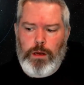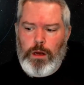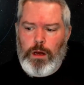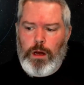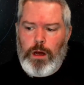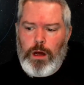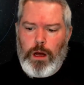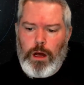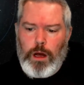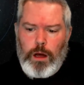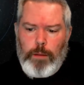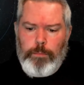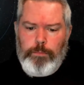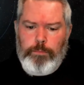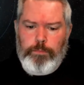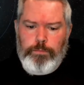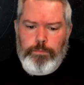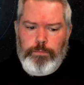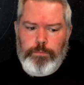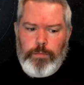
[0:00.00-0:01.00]

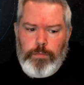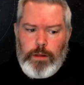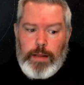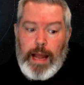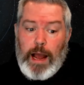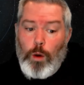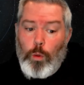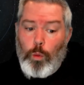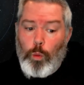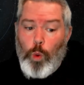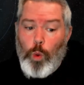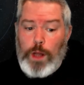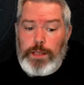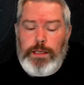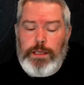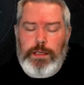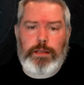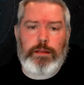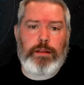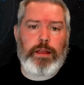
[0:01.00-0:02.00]
Now,
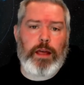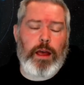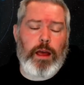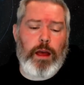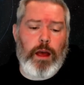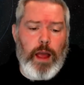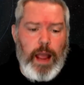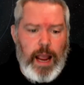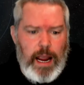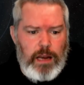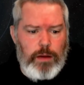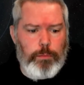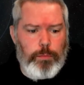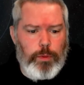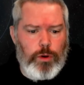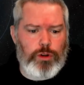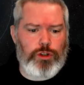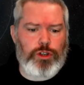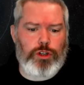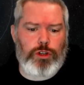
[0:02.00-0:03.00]
once the
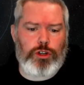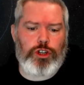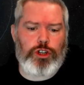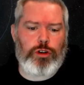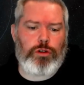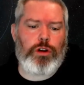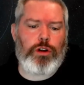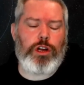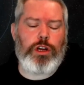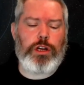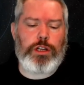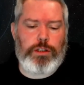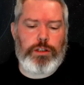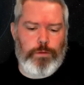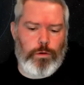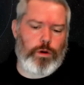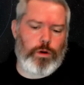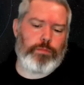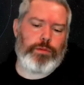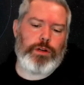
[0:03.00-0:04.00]
8-person jury is
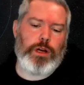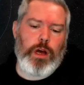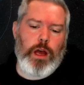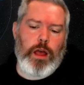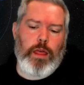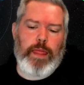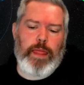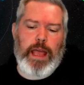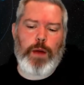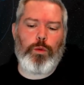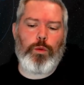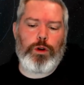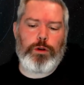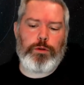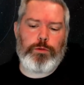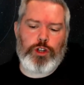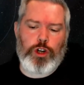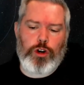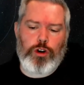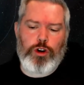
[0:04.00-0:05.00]
formed, they
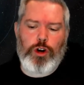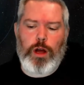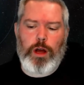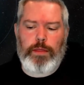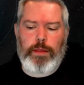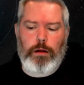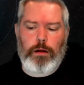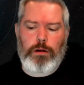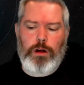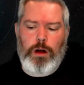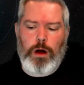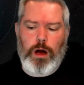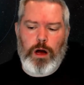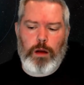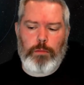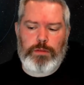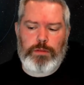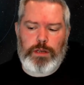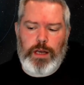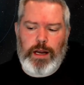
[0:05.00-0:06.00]
would turn on their
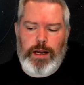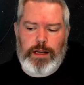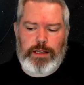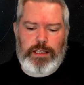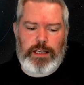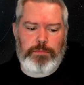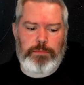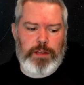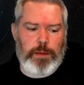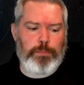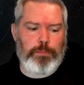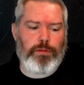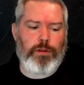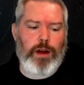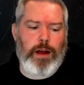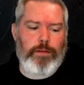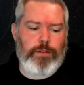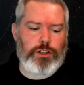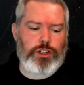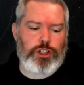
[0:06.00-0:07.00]
comms and accept a
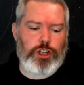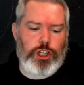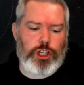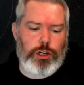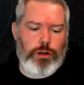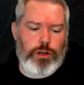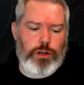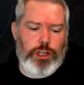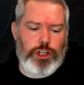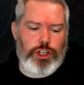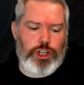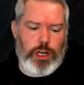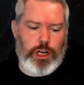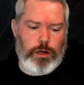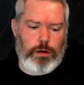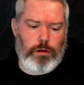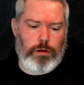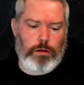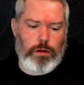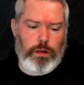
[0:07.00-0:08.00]
private security
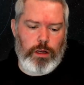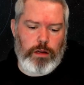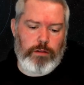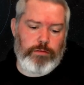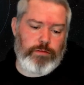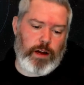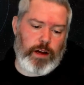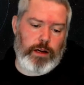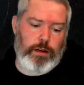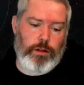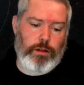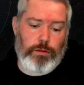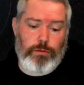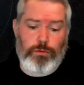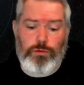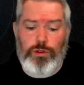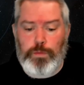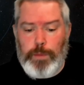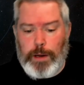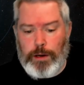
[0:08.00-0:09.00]
channel invite
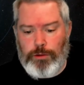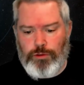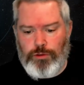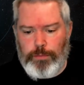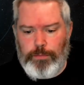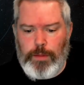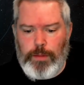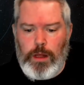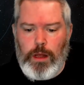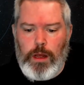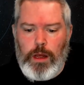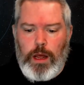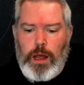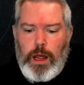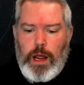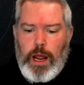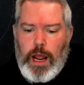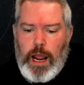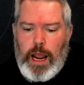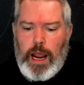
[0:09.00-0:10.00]
through Spectrum
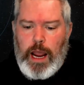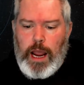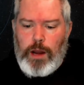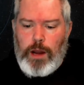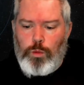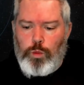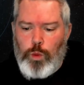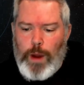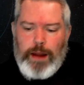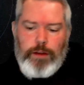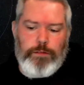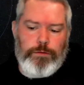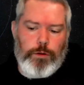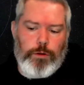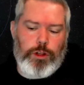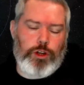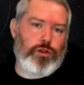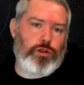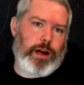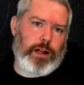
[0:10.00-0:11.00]
and wait for
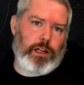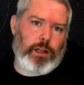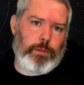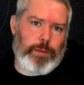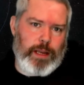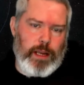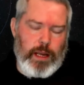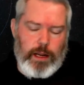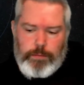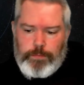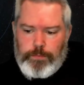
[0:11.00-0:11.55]
the trial to begin.